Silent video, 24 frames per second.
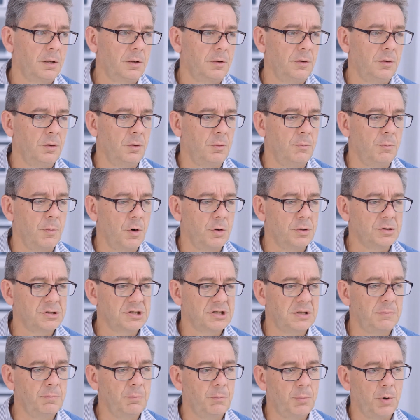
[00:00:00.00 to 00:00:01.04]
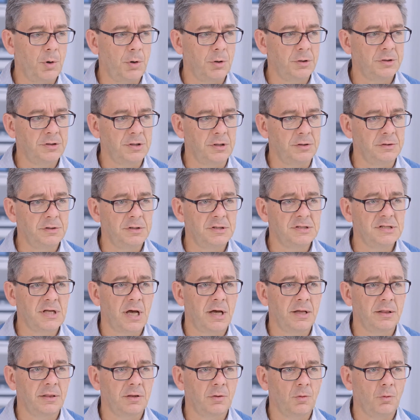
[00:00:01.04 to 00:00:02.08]
the most important is
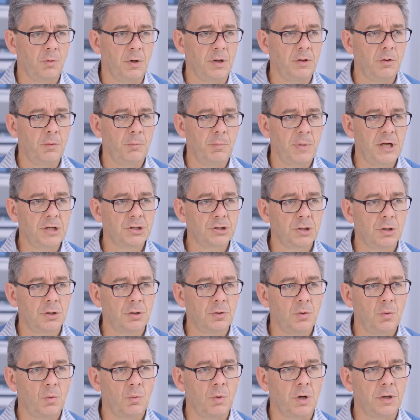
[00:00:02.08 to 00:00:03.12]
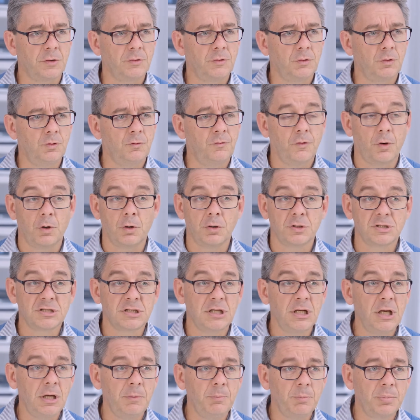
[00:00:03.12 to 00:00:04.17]
that when the patient wants to fall
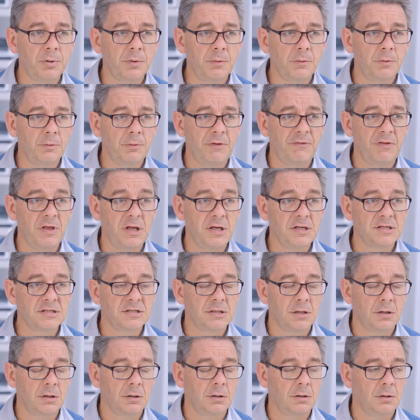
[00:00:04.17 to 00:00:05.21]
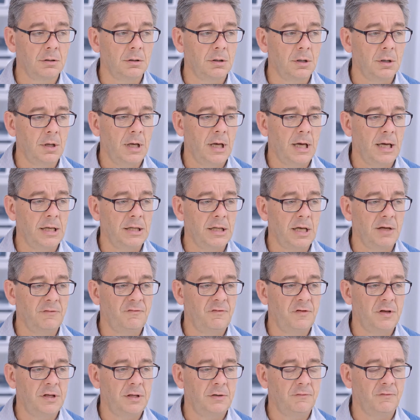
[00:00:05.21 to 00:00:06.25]
asleep with his uh,
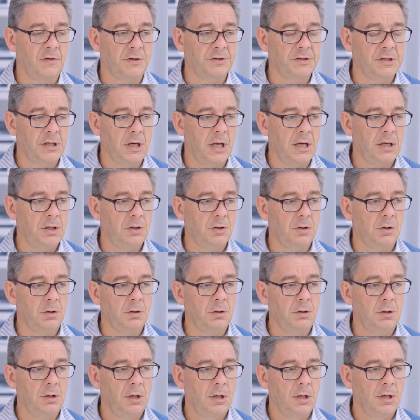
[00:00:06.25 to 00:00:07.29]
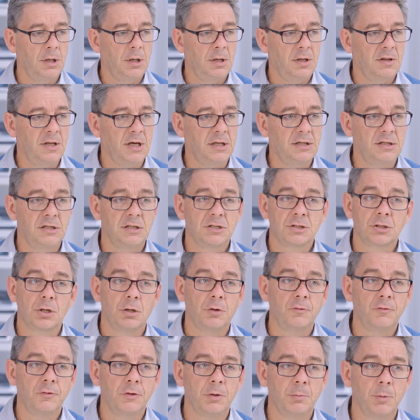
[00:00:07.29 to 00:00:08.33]
NIV ventilator, that it's
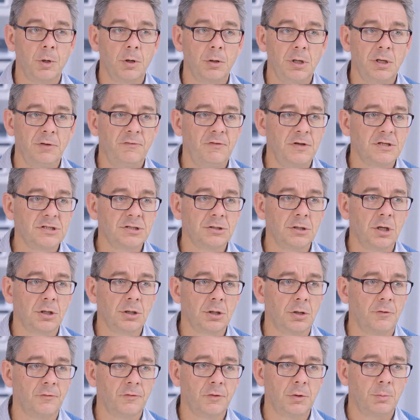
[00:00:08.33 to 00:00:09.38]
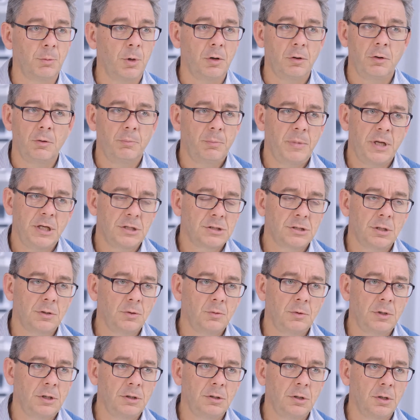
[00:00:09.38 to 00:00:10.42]
comfortable. If it's not comfortable, the patient
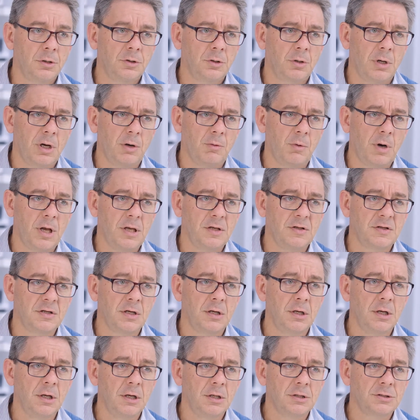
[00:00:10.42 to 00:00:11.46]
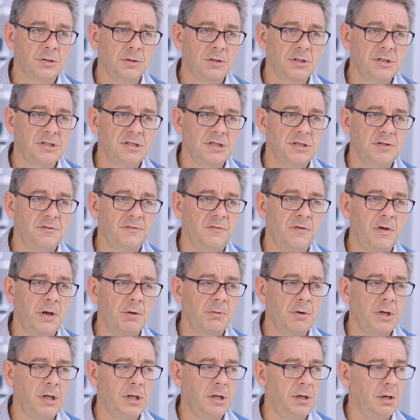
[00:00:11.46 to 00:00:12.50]
will not tolerate. So this is
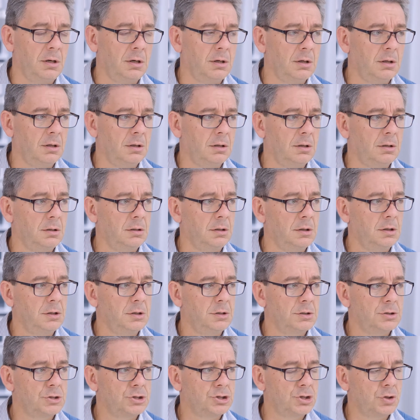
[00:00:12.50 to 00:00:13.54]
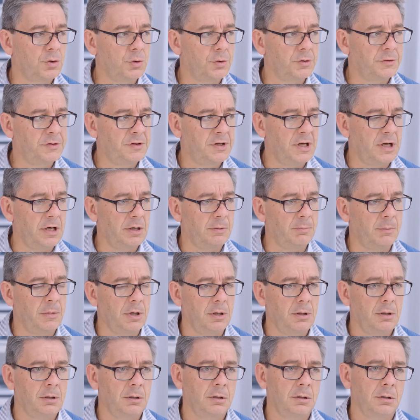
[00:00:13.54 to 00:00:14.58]
very uh, short-term
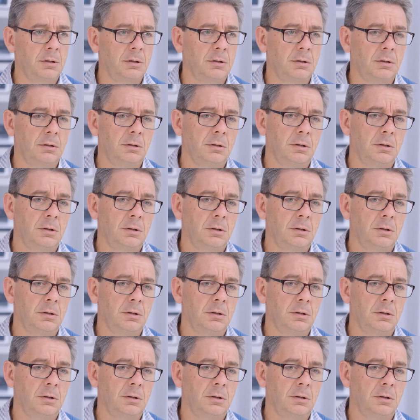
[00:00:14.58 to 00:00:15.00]
uh,